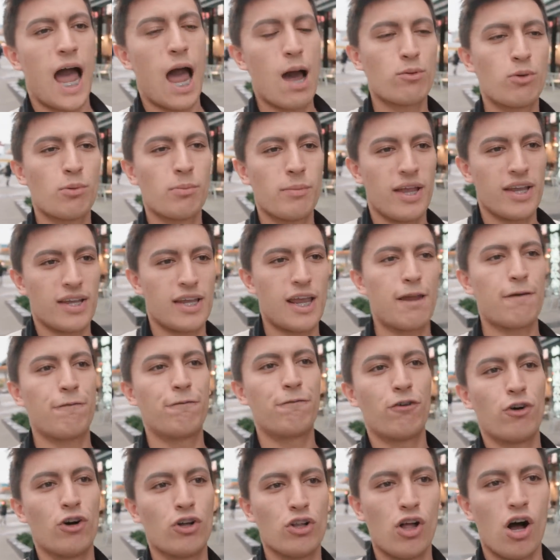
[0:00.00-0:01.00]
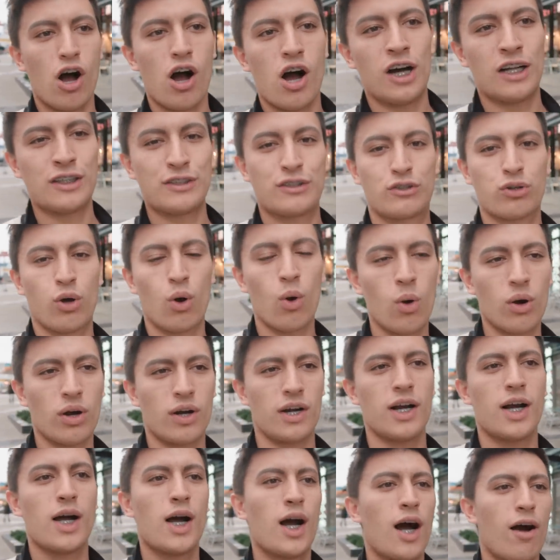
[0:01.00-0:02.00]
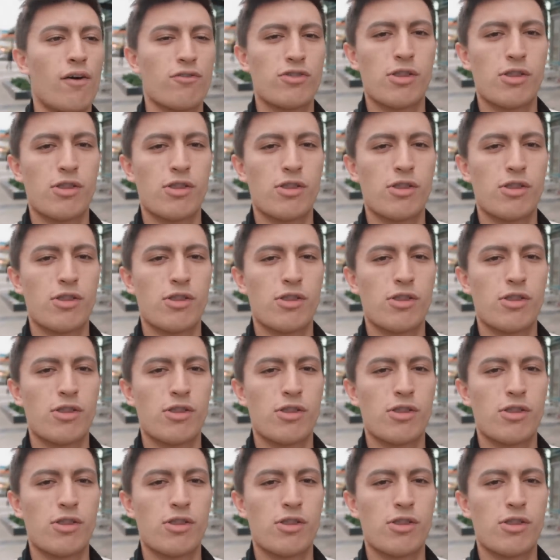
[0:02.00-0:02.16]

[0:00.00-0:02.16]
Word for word: I will make a full-on tour